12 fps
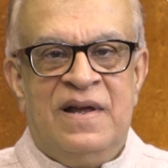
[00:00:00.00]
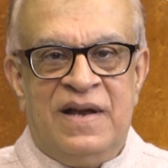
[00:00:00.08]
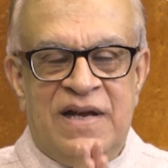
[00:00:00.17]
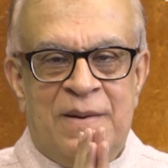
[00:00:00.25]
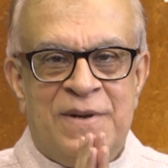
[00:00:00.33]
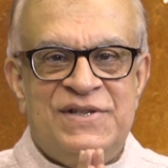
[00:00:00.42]

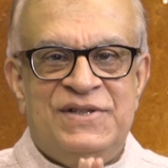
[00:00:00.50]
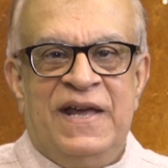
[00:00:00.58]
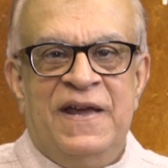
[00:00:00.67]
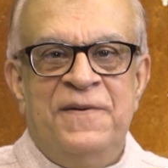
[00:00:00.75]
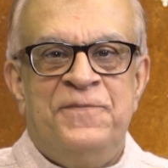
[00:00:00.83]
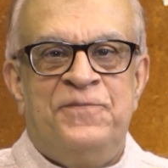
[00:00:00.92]

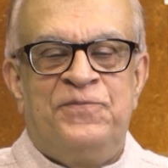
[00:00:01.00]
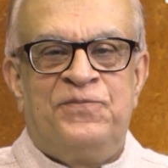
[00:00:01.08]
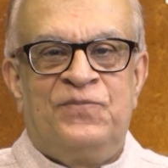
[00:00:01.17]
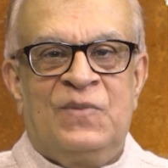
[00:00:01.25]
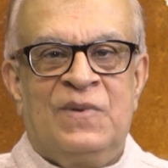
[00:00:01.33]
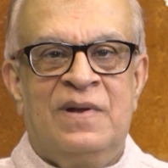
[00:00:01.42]
Namaste.
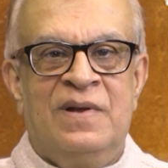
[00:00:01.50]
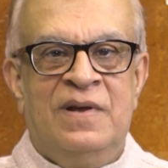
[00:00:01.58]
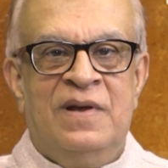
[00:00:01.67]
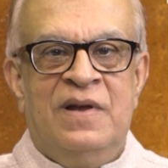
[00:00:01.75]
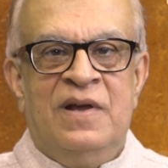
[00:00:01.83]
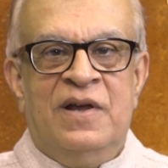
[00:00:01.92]

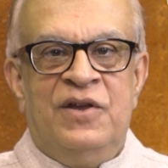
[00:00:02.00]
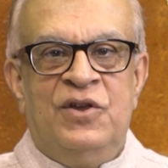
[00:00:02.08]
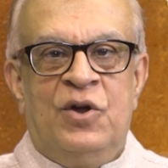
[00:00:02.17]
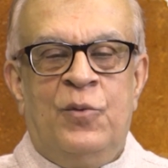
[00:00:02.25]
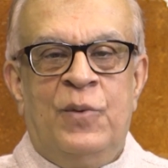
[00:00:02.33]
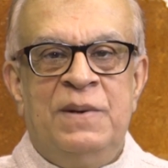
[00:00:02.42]

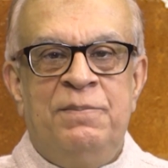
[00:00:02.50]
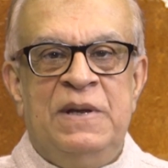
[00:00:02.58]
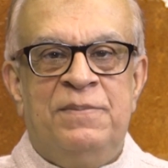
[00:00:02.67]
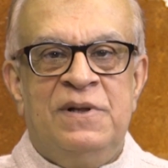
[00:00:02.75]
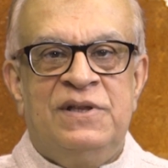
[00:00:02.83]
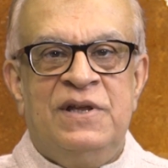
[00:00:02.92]
When
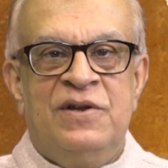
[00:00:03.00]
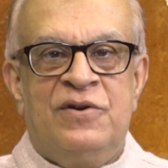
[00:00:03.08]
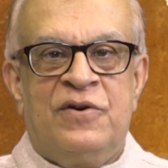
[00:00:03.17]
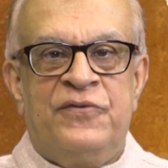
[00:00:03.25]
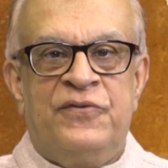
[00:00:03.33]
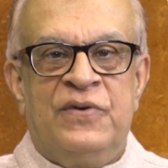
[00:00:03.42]
people think
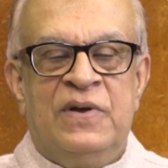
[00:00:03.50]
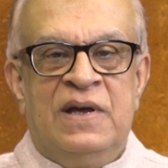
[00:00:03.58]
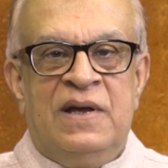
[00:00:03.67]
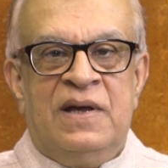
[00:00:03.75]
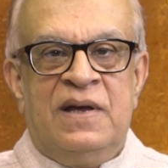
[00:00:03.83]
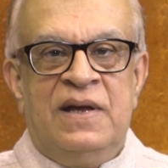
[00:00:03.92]
of
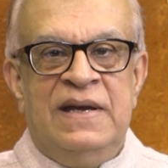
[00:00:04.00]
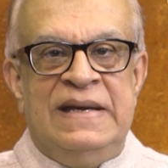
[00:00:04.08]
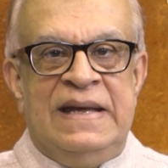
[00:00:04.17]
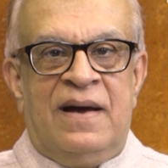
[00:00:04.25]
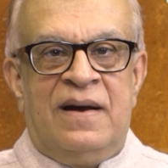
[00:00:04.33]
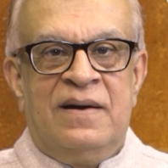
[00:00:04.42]

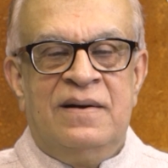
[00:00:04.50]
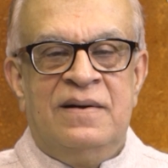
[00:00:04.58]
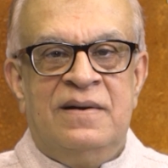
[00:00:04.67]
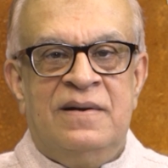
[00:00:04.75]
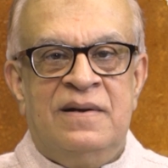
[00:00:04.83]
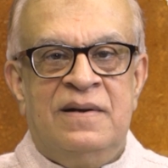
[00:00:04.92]
India,
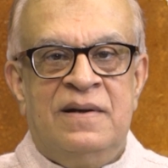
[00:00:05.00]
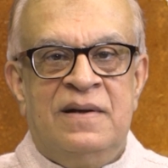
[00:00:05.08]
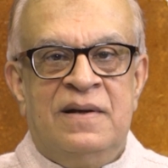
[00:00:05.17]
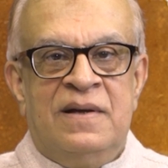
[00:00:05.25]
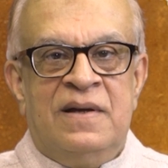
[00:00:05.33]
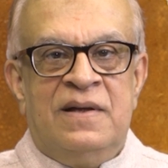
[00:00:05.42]

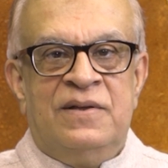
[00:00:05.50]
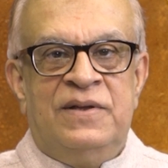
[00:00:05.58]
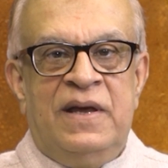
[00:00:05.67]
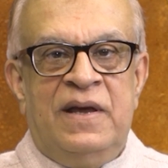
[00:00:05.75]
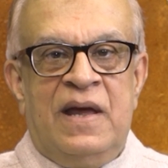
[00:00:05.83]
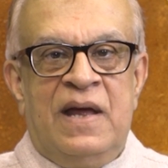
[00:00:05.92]

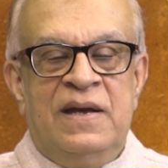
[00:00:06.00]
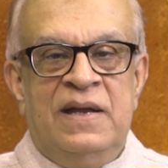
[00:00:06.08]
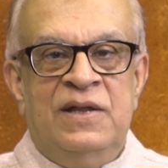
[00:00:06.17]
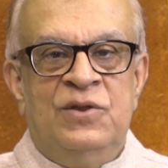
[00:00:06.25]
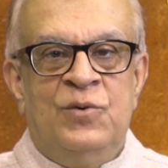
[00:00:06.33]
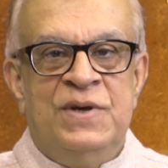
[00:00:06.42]
and
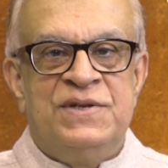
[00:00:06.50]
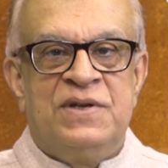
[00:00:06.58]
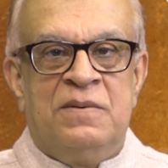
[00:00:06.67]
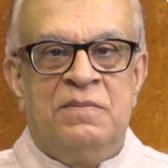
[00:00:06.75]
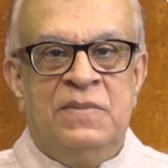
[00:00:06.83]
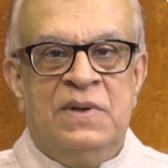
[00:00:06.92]

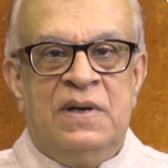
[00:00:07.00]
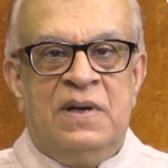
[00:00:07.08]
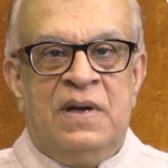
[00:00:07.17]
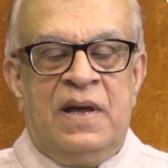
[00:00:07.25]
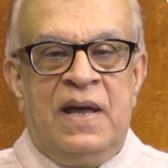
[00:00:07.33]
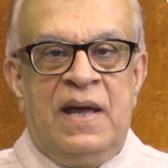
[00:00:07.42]
Hinduism,
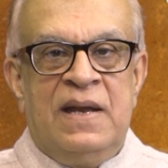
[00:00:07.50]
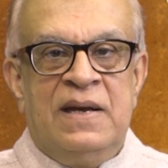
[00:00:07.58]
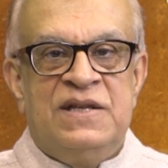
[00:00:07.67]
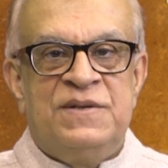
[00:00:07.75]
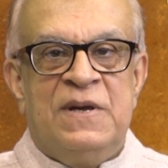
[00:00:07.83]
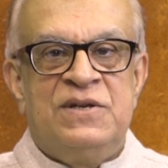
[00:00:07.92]
and
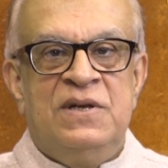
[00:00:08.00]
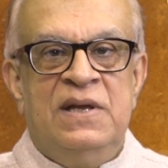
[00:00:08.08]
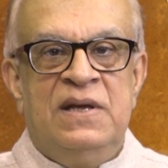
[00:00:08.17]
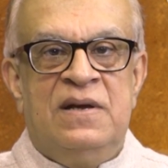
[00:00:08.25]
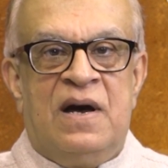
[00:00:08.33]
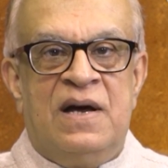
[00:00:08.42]

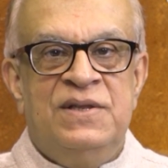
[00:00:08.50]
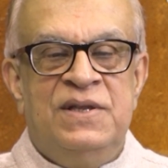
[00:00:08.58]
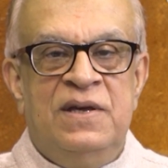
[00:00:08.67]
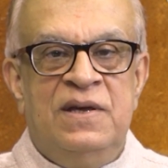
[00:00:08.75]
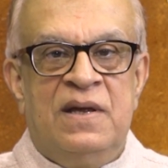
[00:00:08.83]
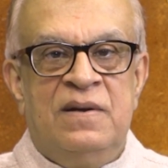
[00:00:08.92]
especially
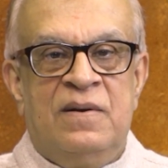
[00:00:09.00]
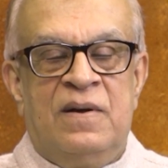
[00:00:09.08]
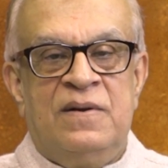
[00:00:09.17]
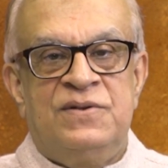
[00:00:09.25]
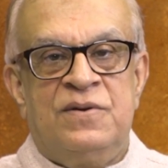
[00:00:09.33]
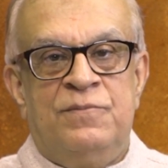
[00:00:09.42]
Gandhi and
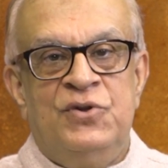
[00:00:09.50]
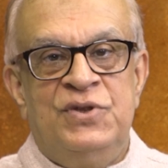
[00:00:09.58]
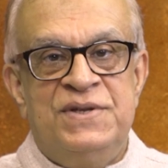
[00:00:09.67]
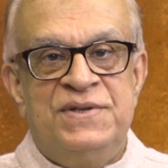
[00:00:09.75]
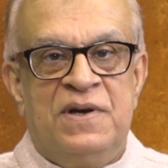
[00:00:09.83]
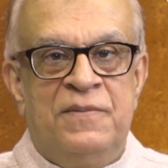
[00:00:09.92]
also
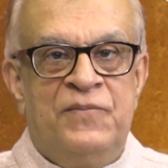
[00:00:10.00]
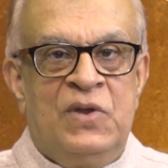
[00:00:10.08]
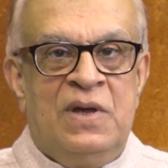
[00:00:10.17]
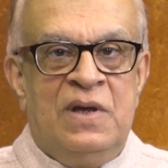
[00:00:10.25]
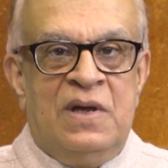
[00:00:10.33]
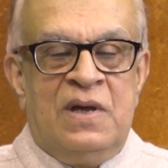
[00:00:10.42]
Buddhism,
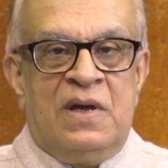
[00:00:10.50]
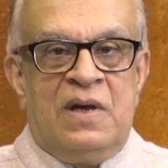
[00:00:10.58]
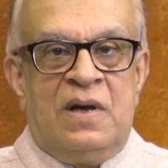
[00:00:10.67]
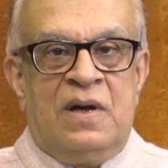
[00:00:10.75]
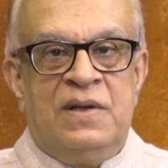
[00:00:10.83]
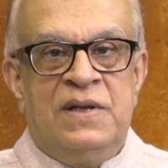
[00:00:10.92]

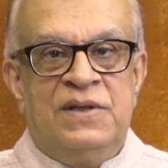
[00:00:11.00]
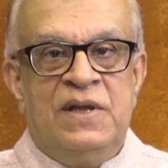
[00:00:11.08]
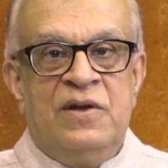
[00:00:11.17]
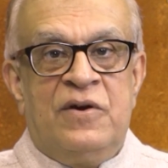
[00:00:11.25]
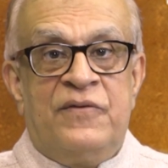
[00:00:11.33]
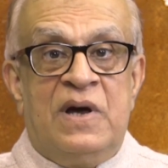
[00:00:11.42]
they
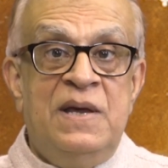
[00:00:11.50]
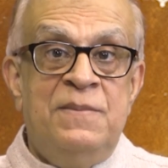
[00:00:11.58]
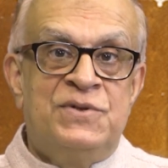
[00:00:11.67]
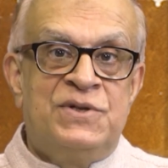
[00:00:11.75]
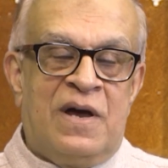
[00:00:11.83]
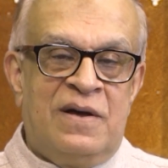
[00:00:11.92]
think of
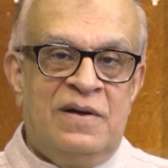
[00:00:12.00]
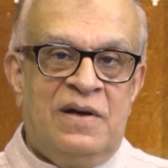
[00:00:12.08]
Ahimsa.